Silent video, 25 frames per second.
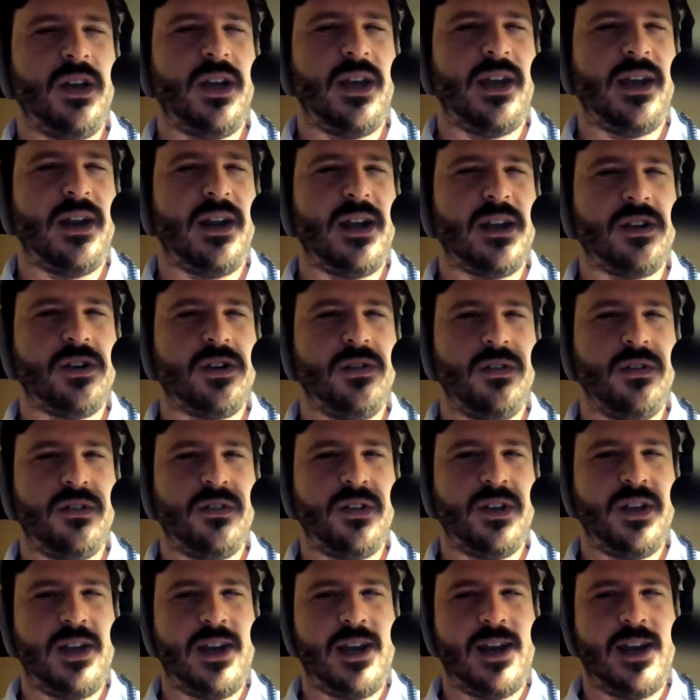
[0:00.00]
And I
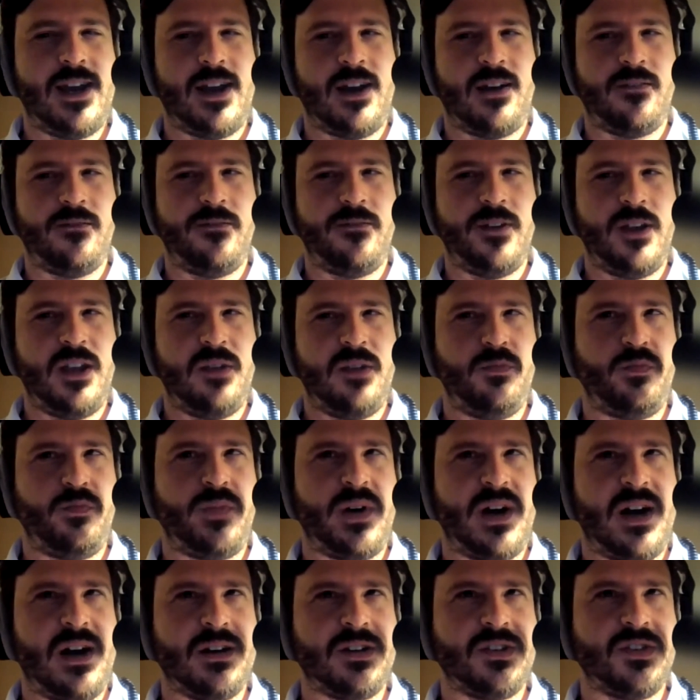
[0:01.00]
currently have a
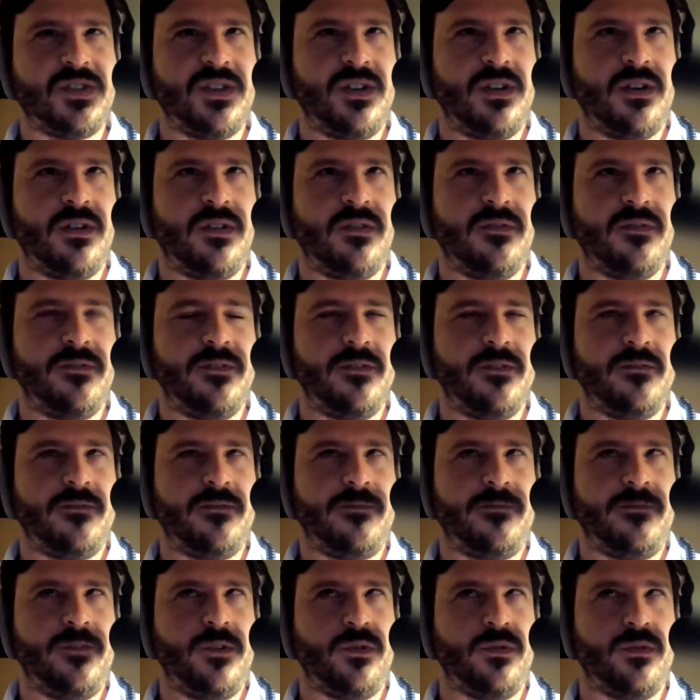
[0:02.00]
box of
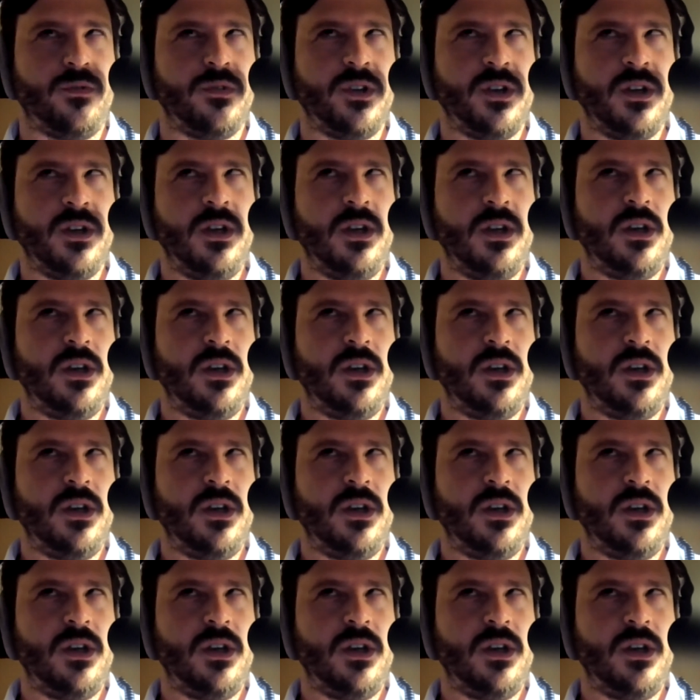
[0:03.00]
food,